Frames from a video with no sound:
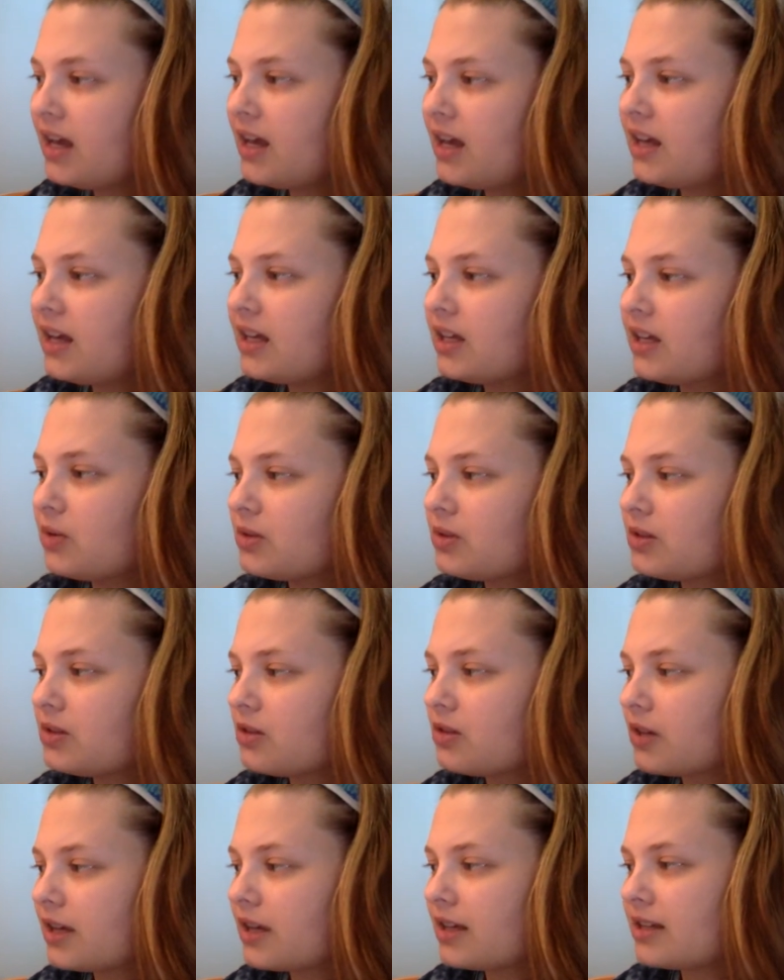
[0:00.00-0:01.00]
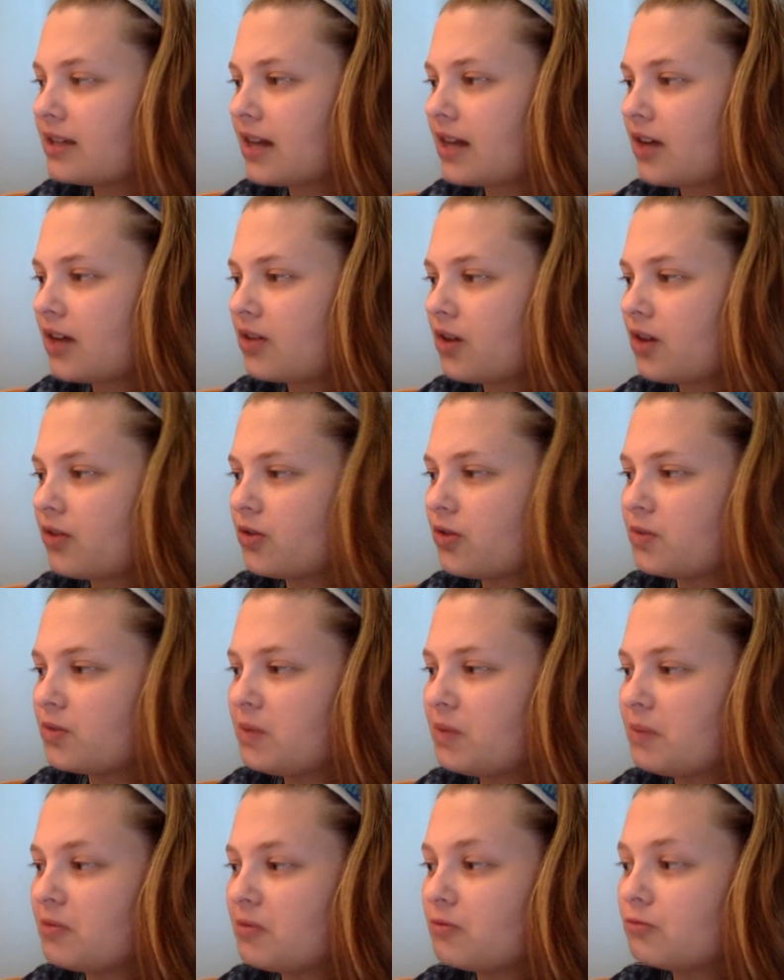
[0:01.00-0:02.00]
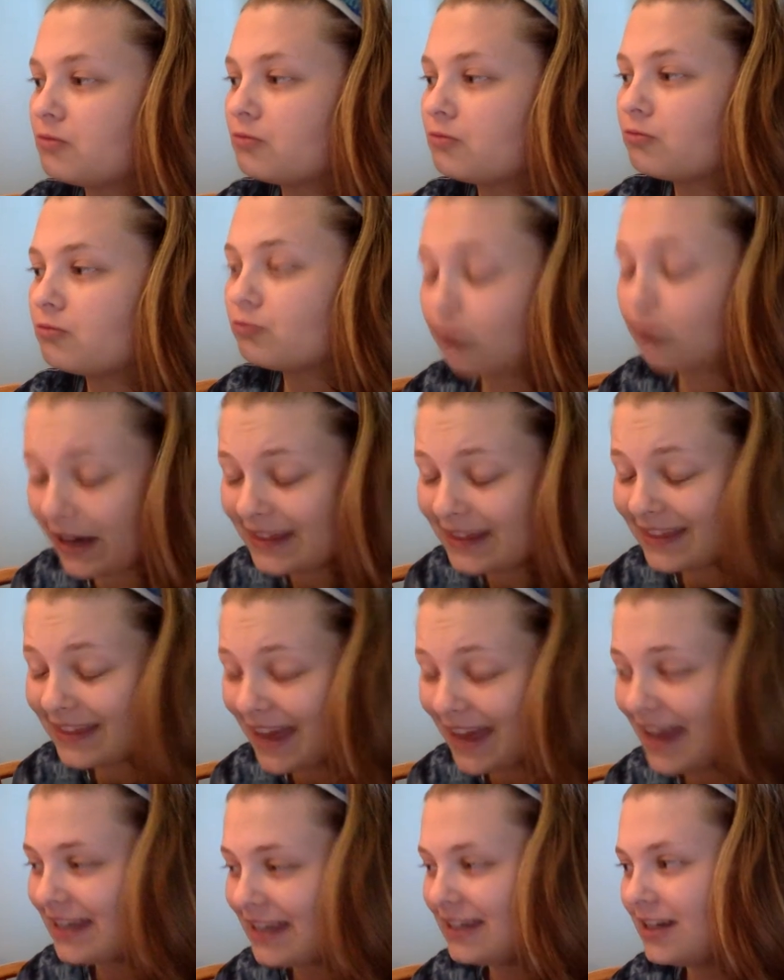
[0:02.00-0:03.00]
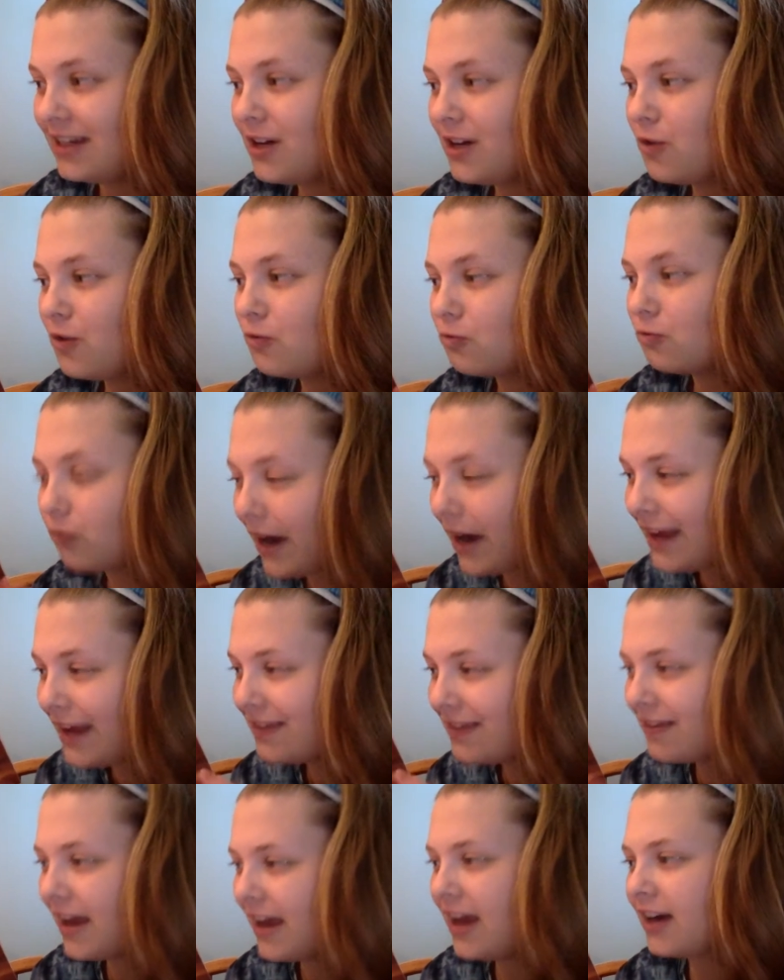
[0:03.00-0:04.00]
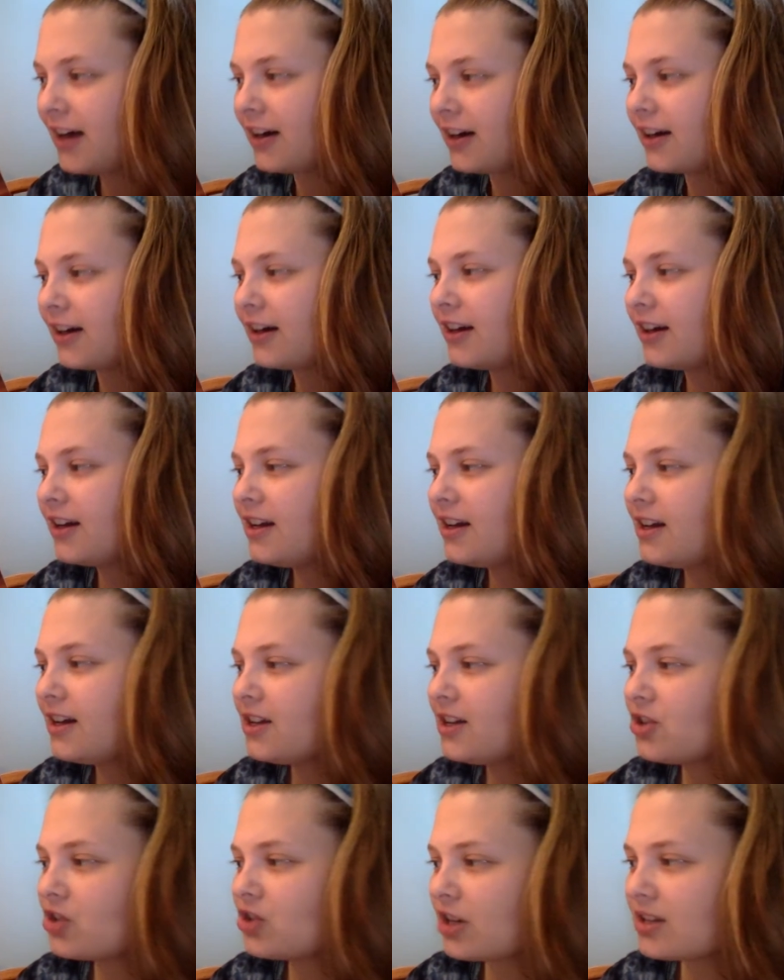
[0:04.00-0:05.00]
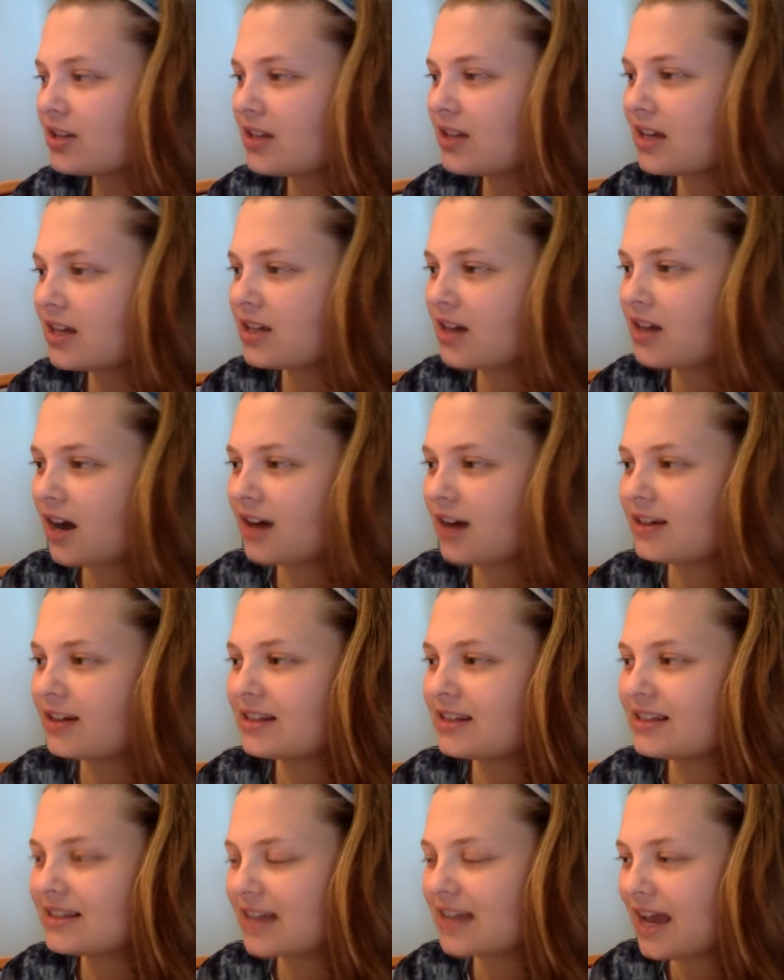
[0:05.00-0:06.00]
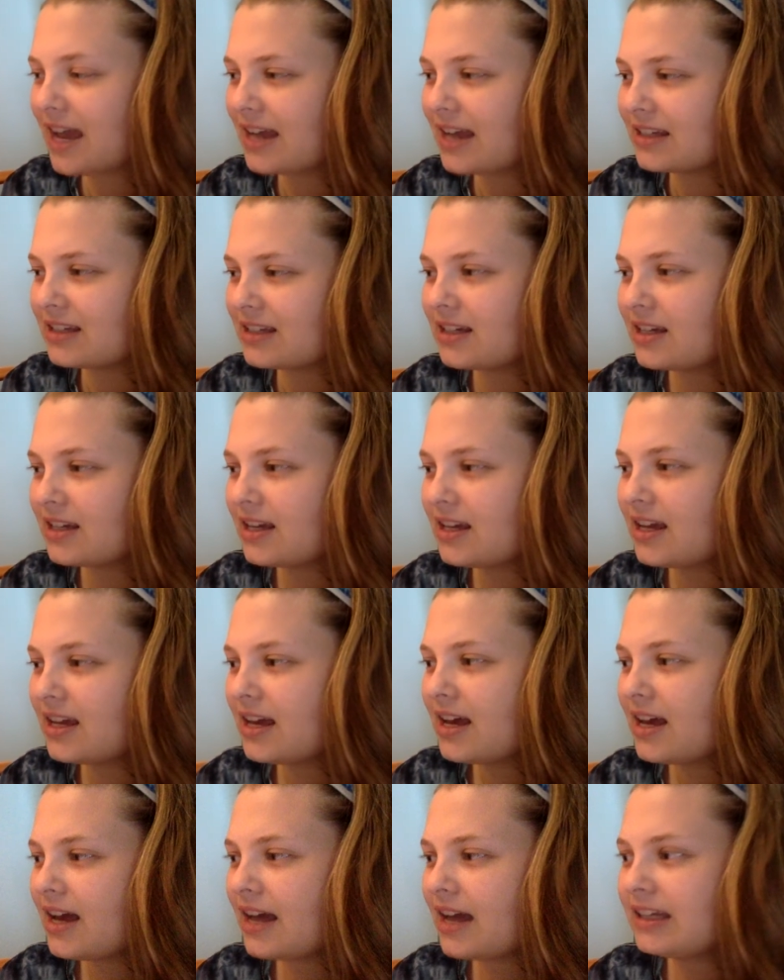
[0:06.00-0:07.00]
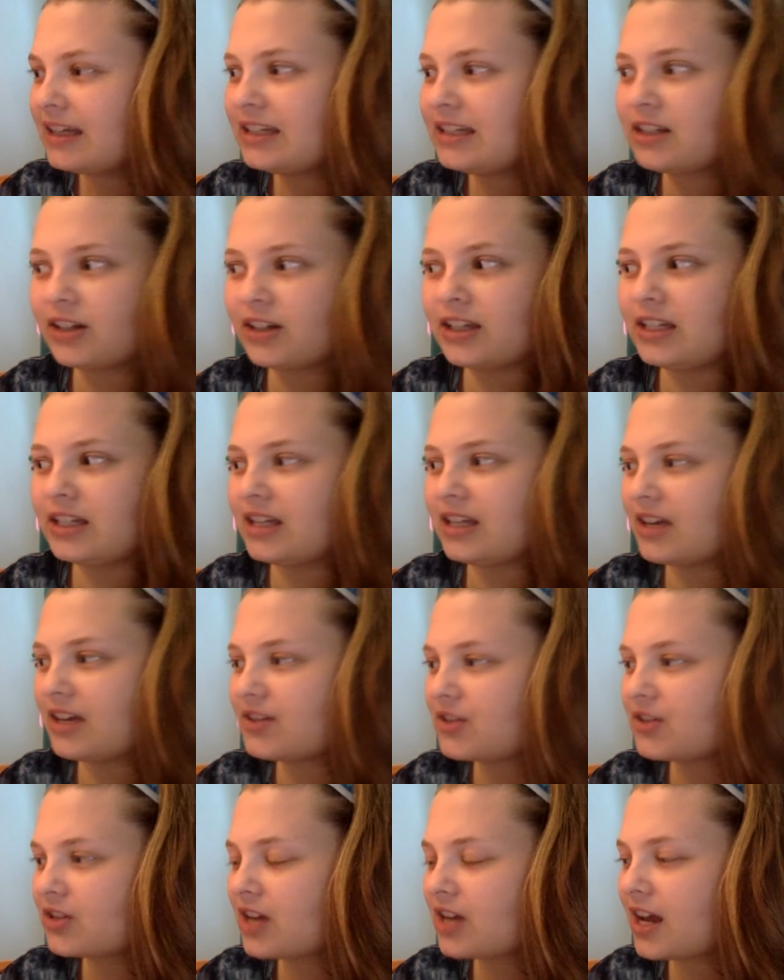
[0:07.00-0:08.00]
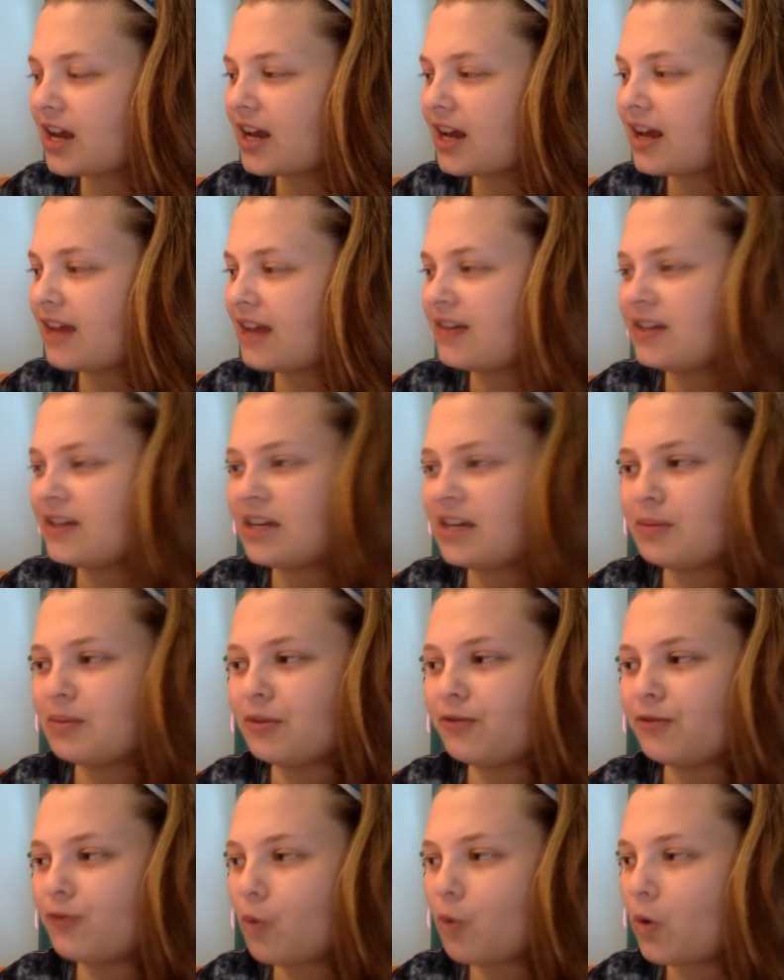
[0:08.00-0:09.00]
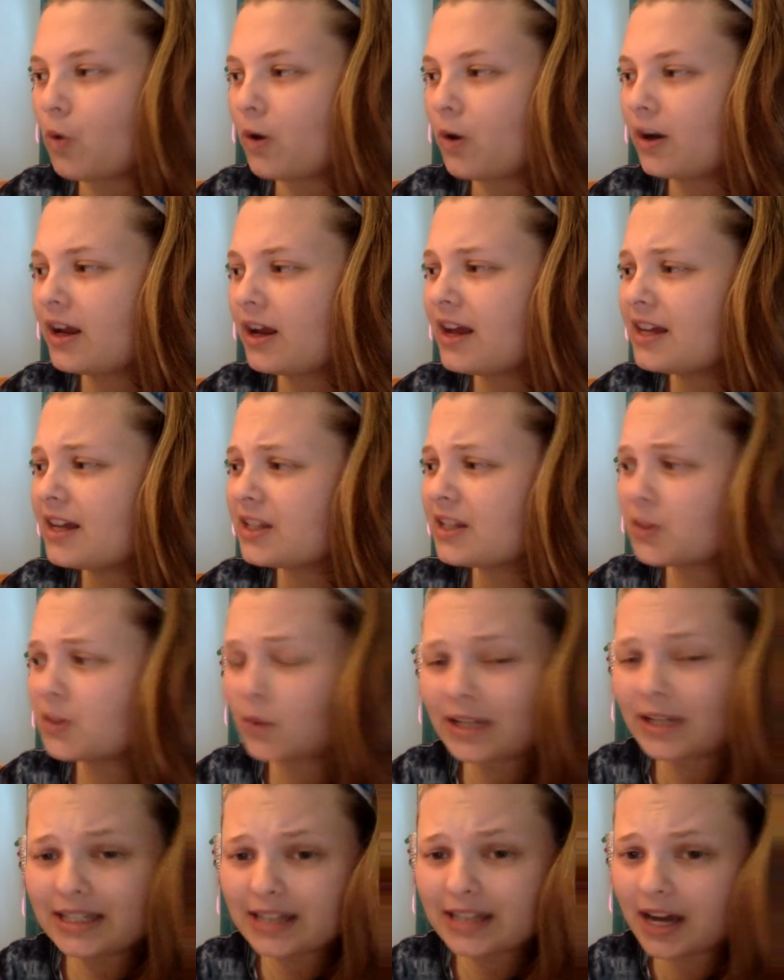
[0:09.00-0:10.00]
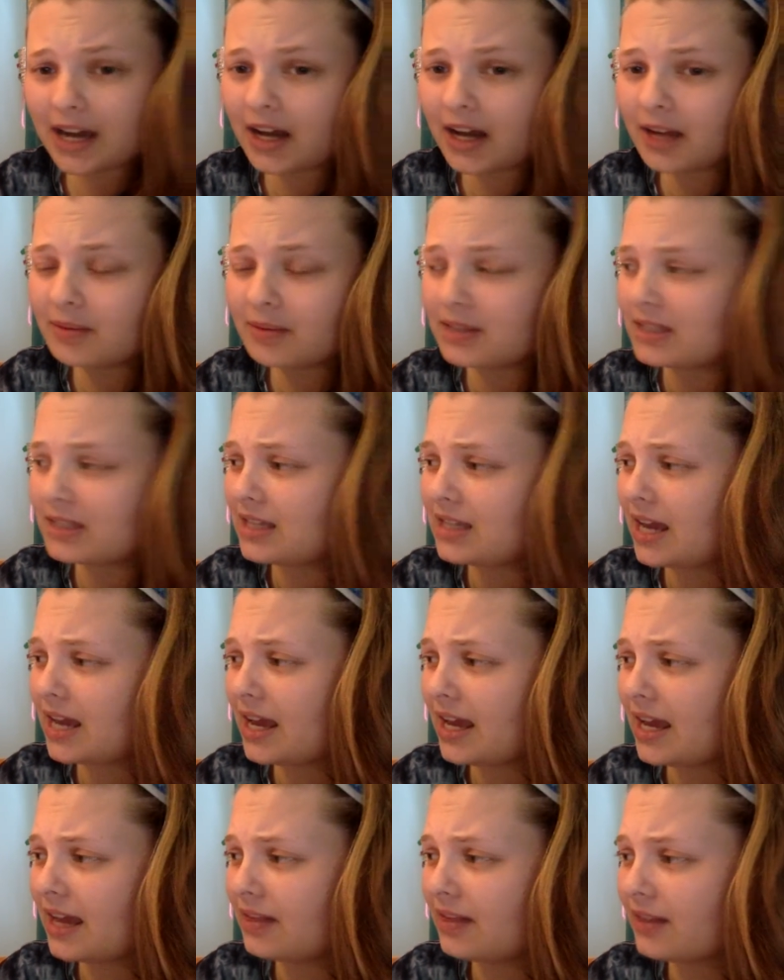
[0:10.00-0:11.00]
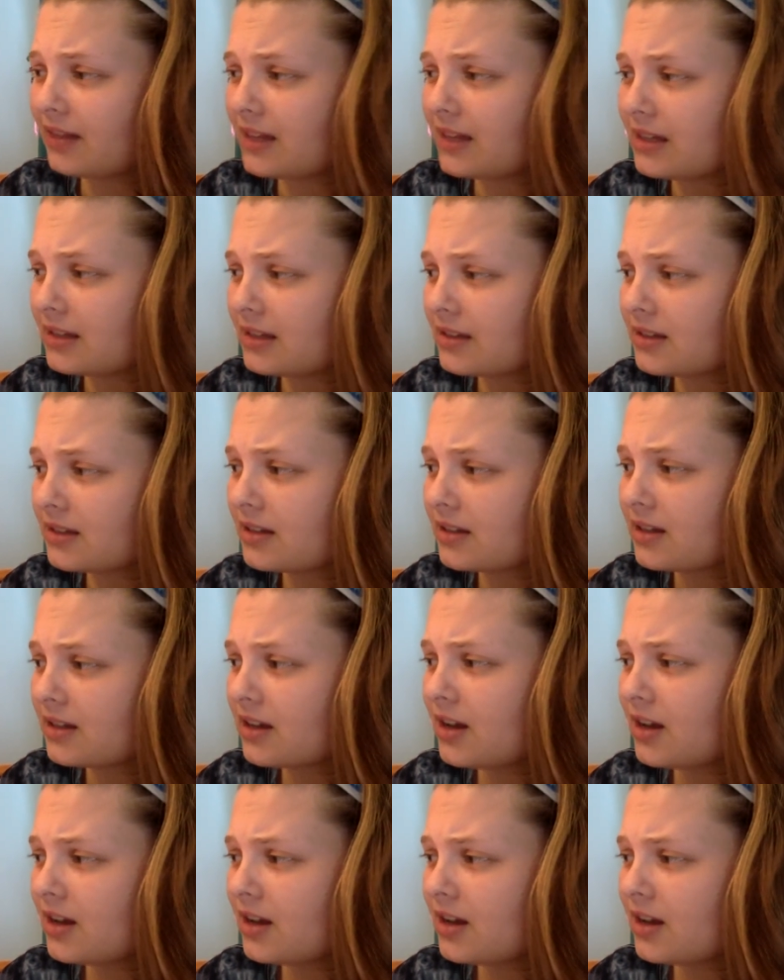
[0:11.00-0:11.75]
He was looking down on those people right then, right there, just like God had said. And he'd done it yesterday and the day before, 20 times a day at least.